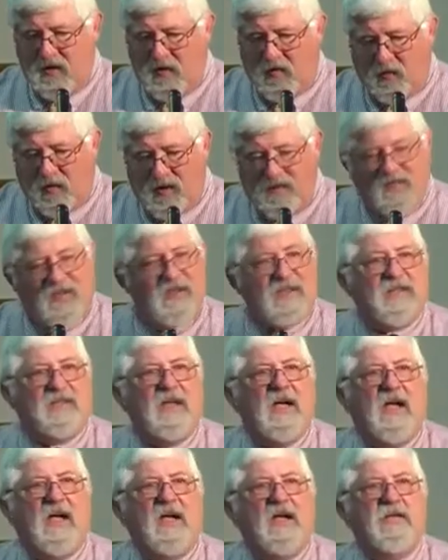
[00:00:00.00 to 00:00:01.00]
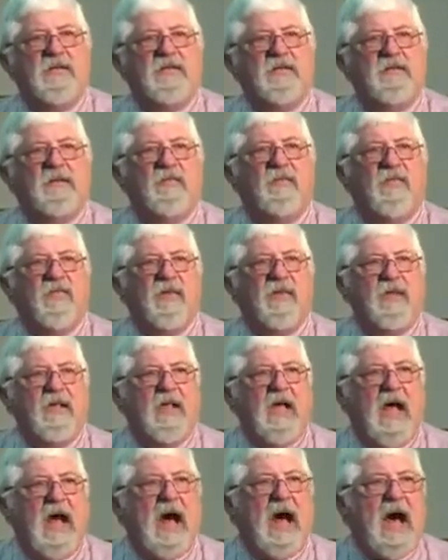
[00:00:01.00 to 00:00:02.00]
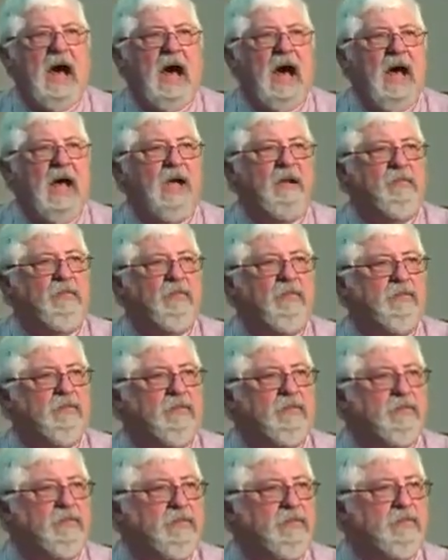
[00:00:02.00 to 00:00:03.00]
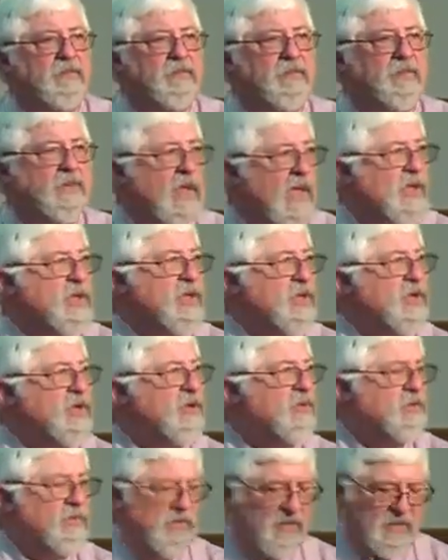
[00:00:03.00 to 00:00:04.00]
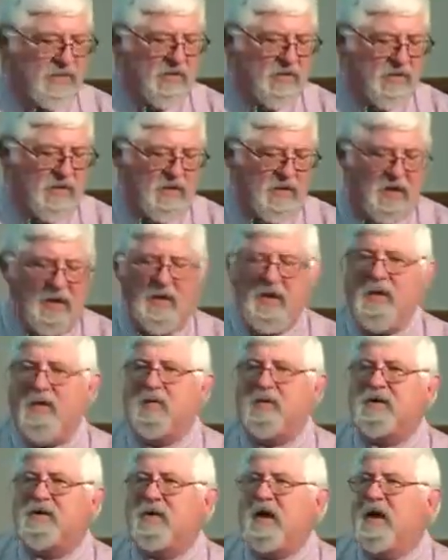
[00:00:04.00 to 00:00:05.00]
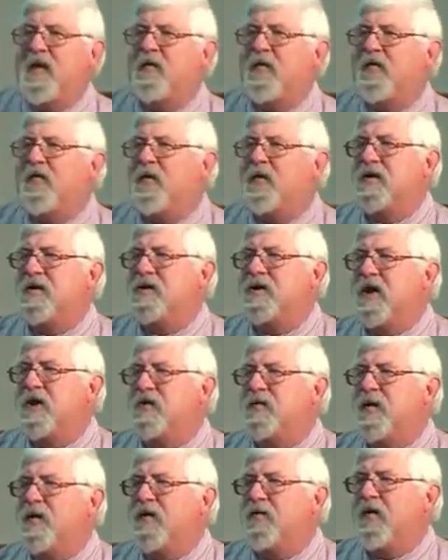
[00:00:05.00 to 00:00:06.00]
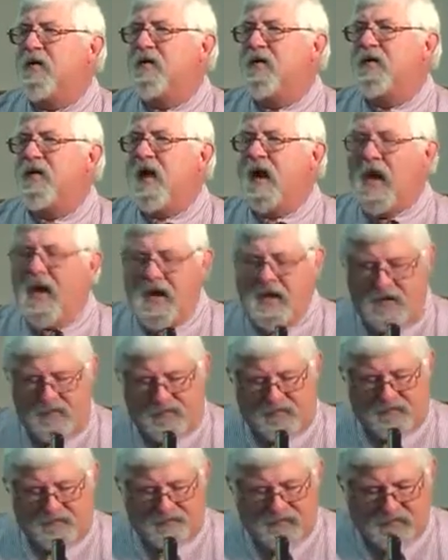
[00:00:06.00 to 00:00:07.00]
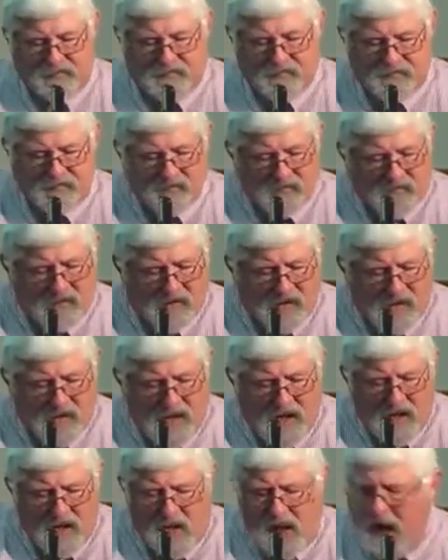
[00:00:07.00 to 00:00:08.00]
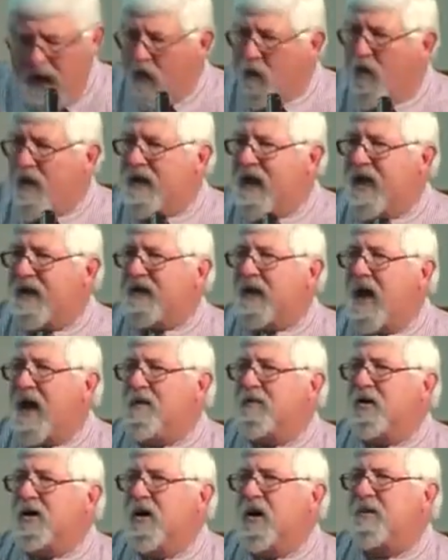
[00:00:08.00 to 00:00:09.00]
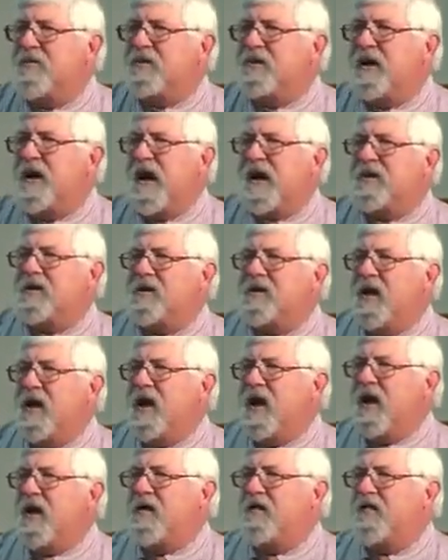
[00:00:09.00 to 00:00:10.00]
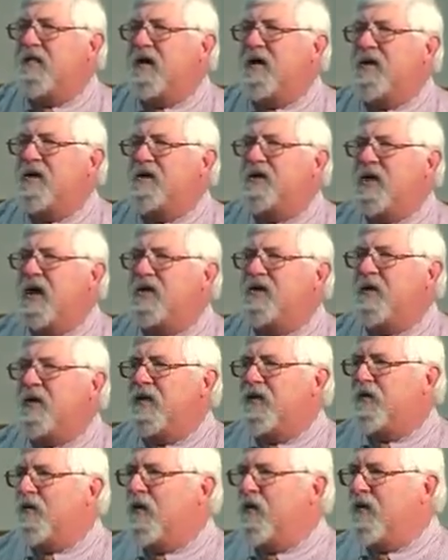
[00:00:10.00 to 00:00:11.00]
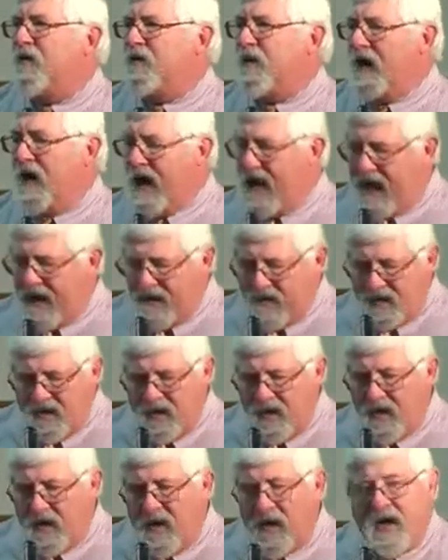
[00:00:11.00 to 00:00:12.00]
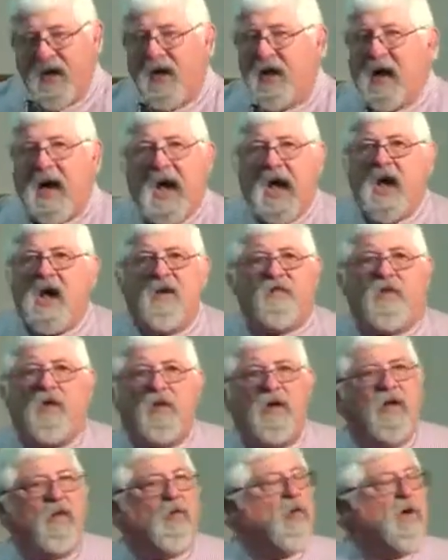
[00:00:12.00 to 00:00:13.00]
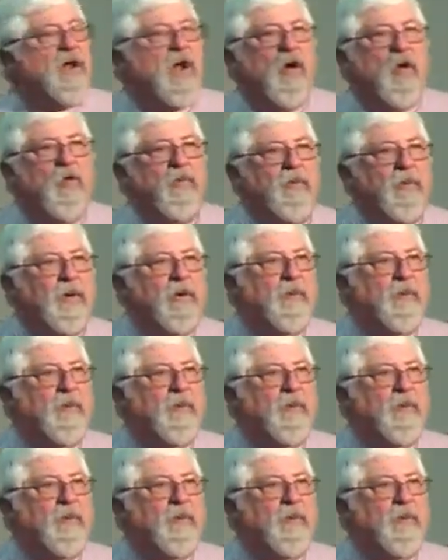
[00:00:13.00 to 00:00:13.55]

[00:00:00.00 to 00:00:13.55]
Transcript: One of these days, I and you will stand before the judgment throne of God. And when that time comes that I stand in front of the judgment throne of God, I have only one hope.